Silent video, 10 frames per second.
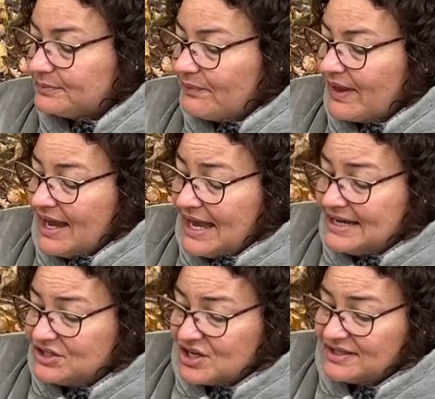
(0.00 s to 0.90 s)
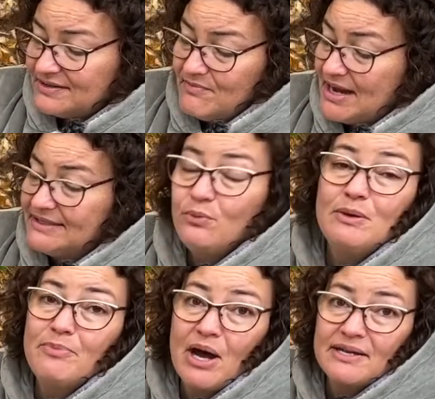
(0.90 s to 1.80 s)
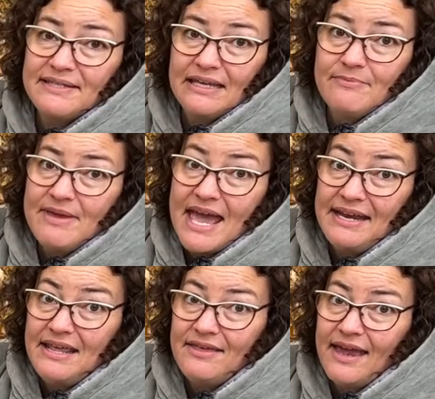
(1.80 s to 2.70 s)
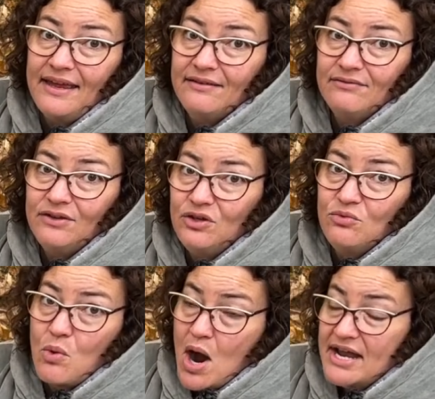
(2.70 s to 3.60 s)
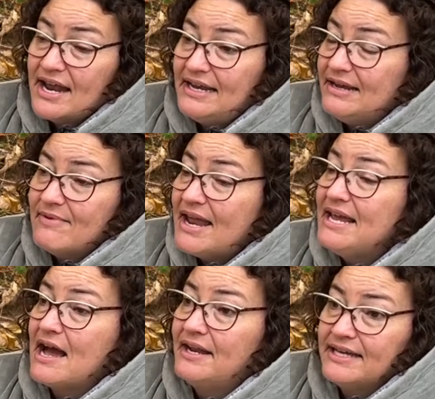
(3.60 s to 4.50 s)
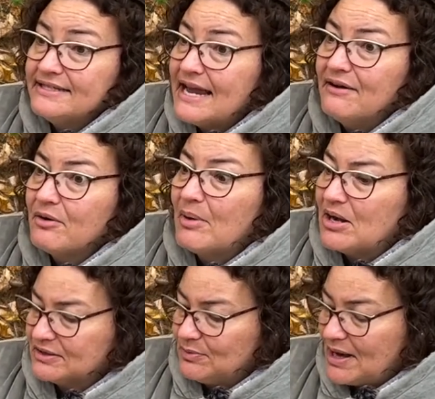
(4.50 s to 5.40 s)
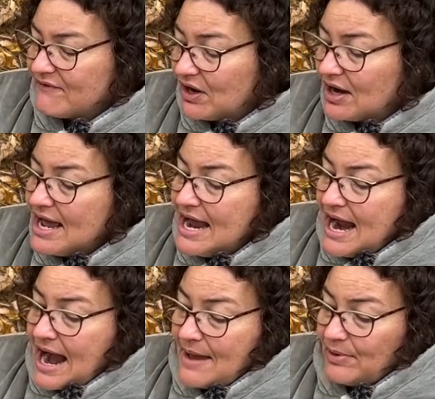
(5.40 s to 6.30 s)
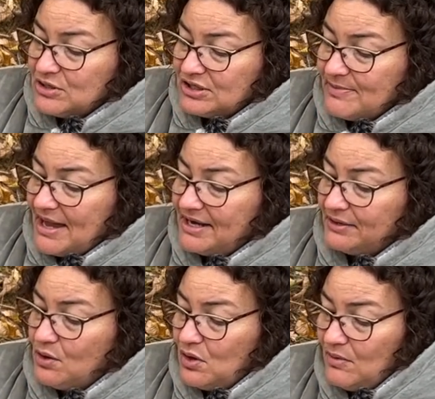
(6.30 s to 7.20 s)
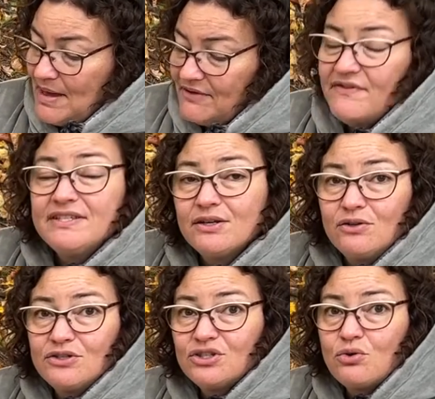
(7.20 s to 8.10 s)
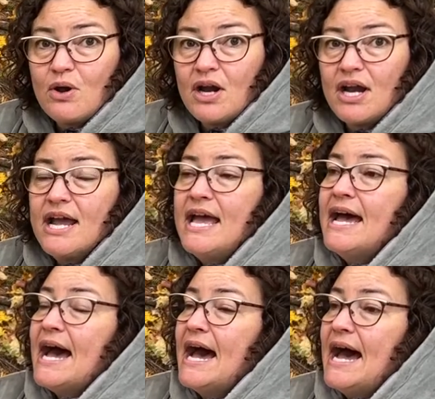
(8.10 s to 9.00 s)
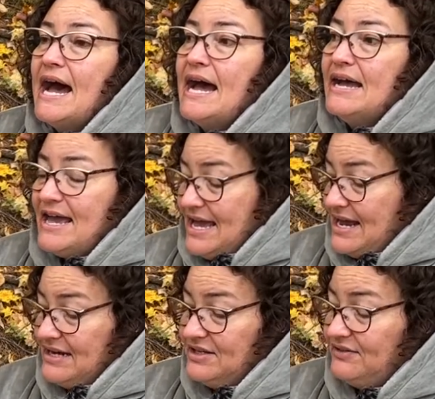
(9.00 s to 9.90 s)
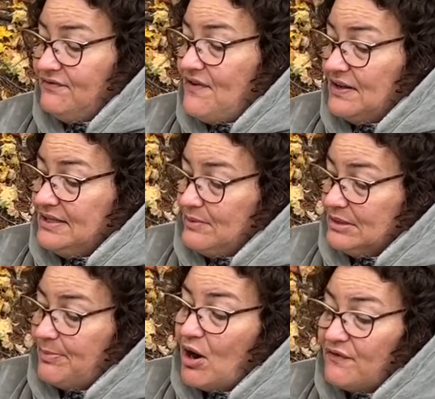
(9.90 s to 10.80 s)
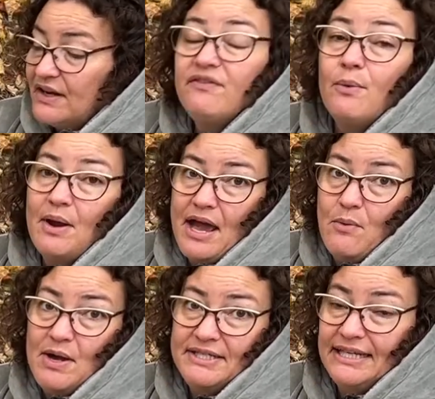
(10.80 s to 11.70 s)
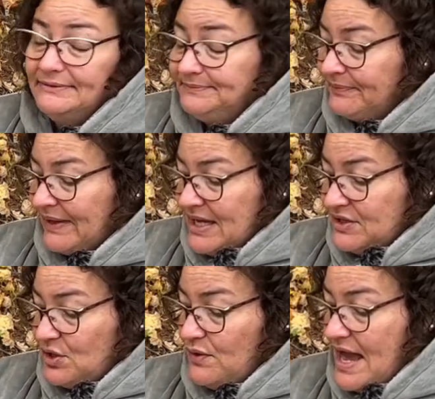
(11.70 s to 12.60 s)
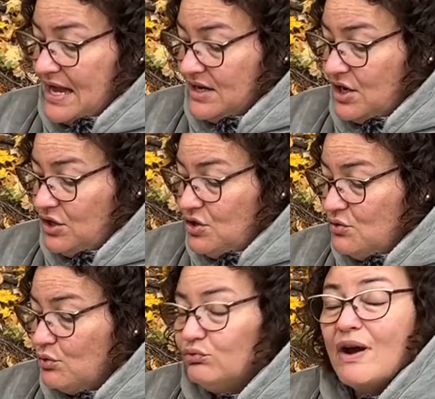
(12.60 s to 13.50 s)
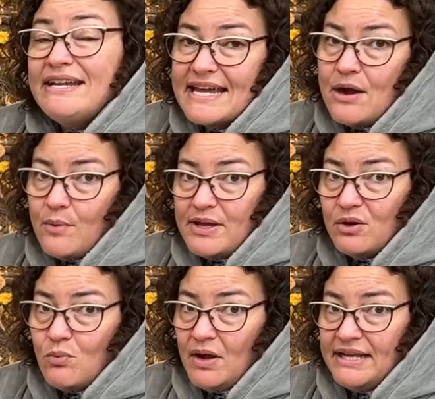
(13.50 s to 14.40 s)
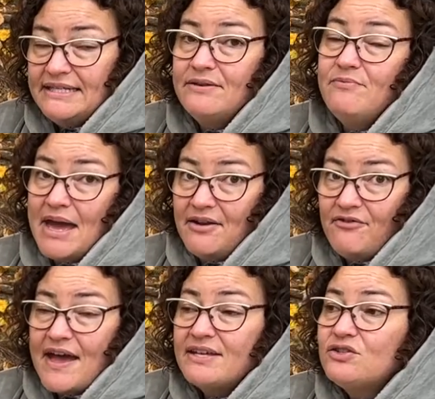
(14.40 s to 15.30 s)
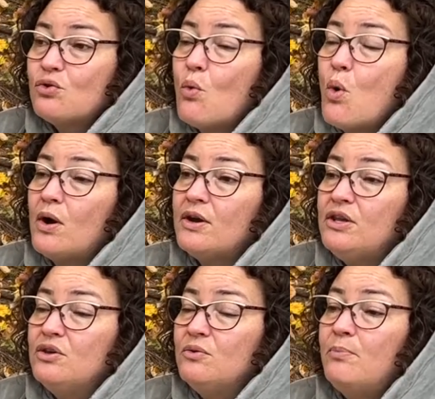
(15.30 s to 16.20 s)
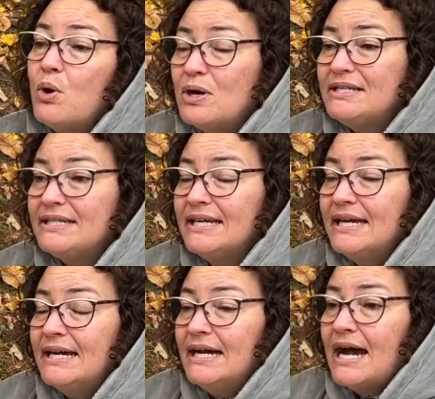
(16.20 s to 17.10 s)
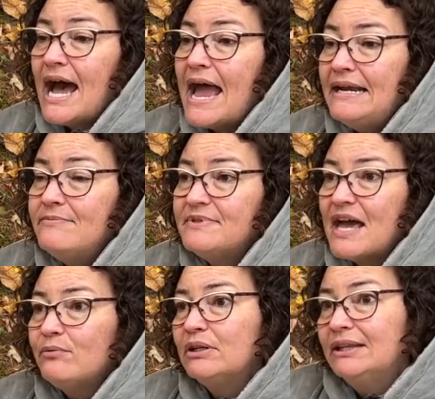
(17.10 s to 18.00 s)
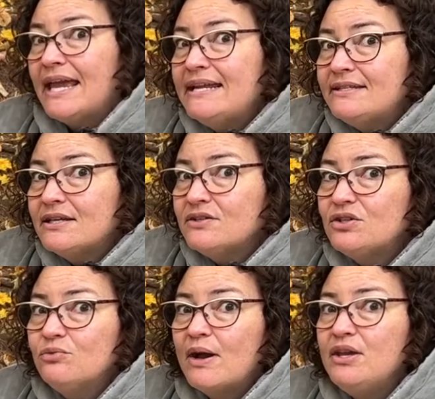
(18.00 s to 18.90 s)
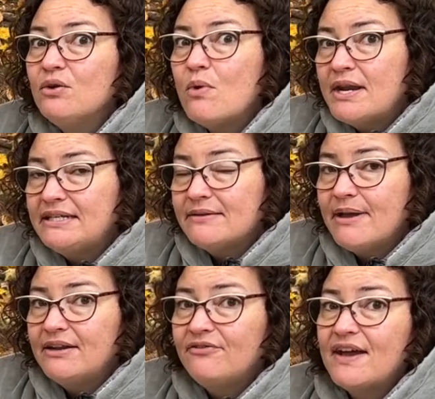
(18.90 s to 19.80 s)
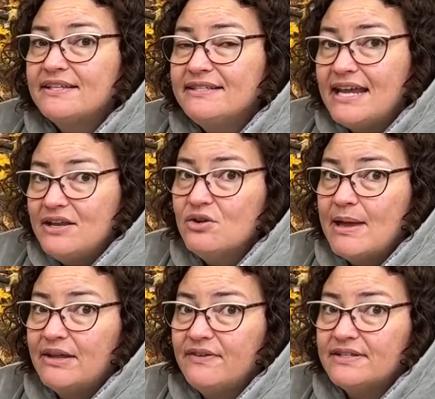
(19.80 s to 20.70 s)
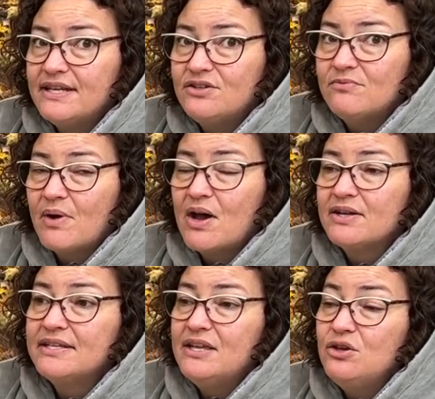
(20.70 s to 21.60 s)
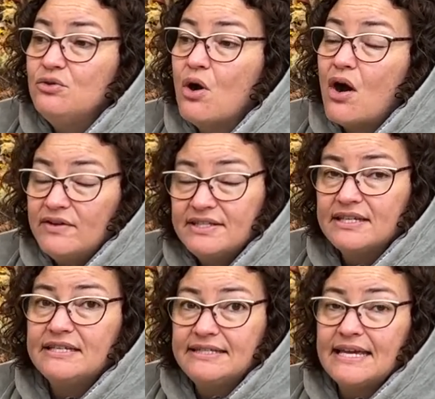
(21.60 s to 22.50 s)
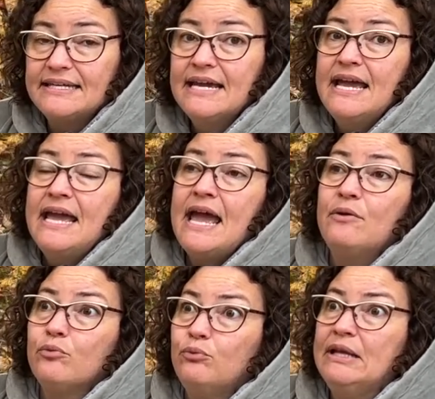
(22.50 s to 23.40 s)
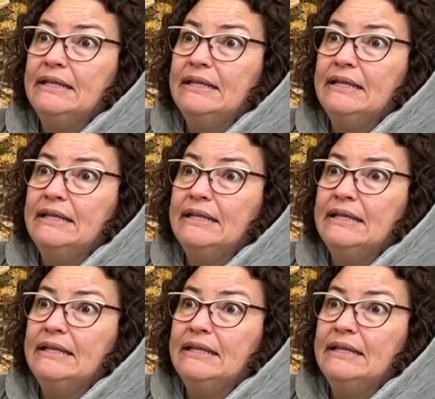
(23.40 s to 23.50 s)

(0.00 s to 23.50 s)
and it's just, mine's a wooden box. It can be anything you want, any kind of container box, whatever. I purchased mine at a local metaphysical store, and I just felt it was perfect for what I wanted. So then you write down what you're wanting to manifest, or you put items that relate to what you're wanting to manifest in your manifestation box, and you obviously sit and really,